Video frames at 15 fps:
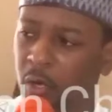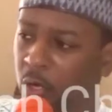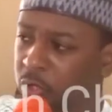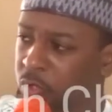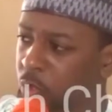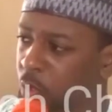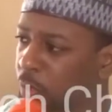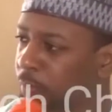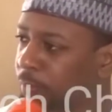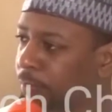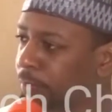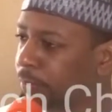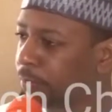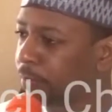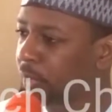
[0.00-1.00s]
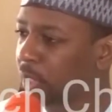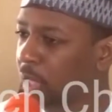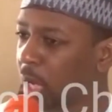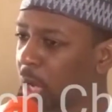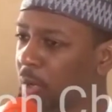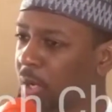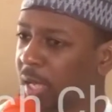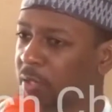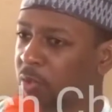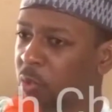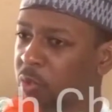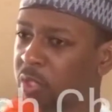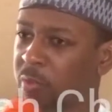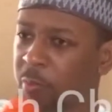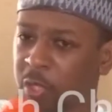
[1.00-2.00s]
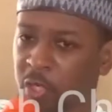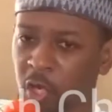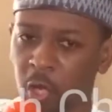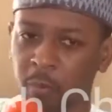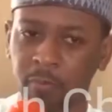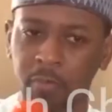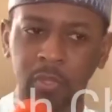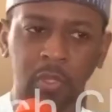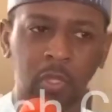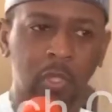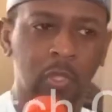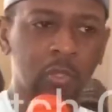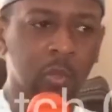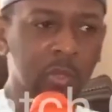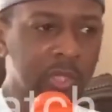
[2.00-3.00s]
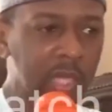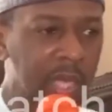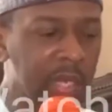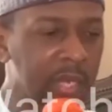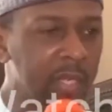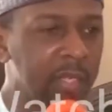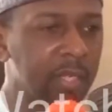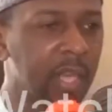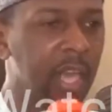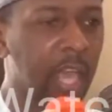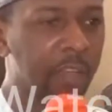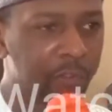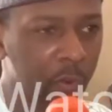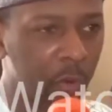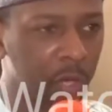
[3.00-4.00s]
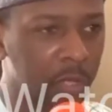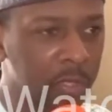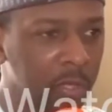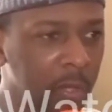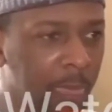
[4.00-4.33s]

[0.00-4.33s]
Also, I would like to use this medium to tell everyone